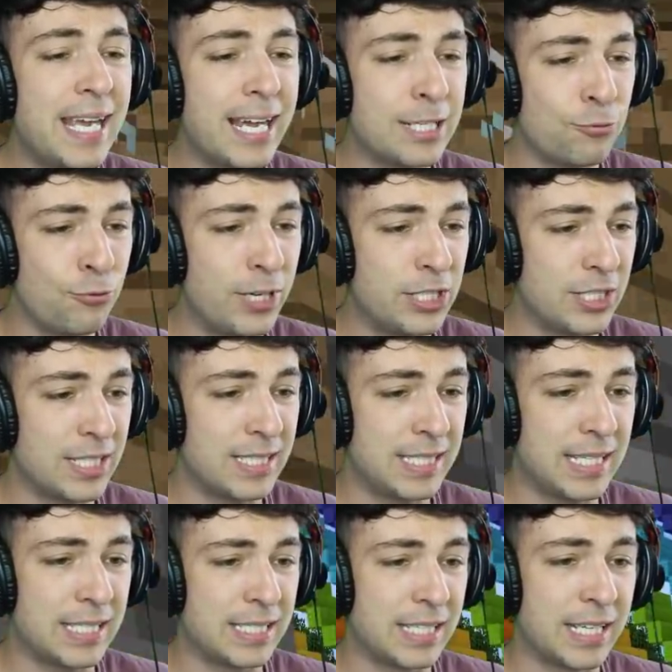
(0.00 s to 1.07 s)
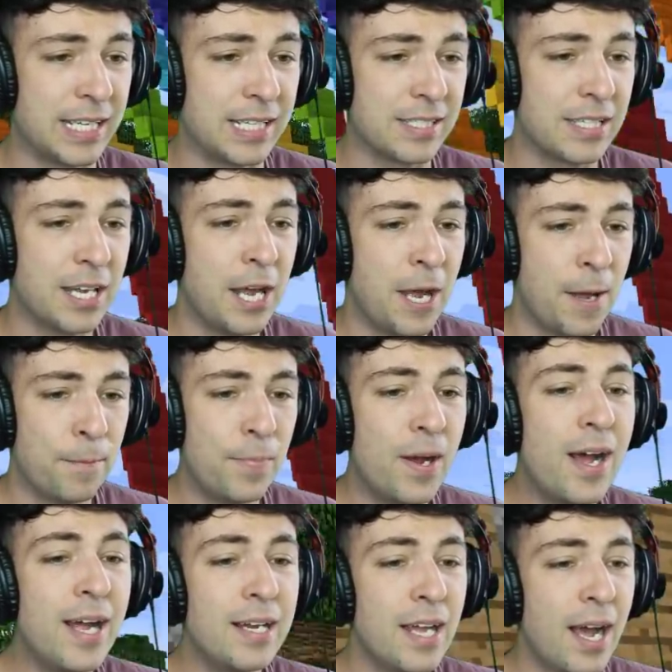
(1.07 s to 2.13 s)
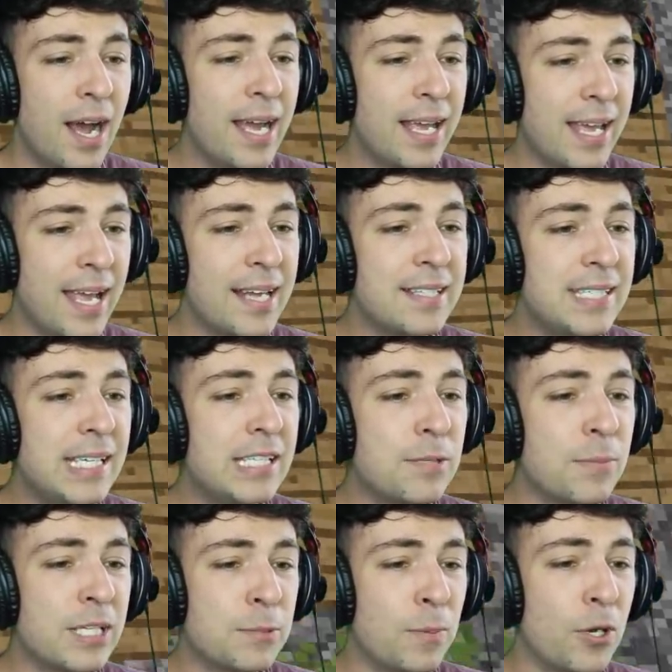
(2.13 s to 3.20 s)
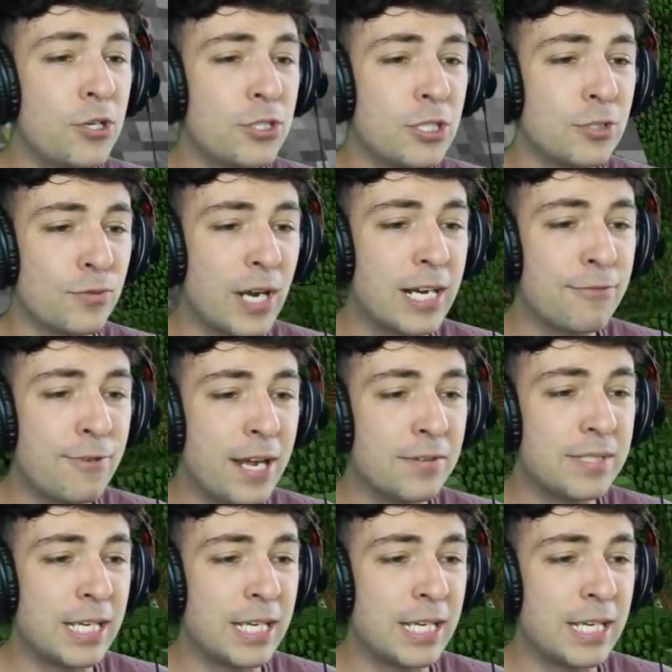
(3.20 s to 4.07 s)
has reached this distance. But I can see some explosions right around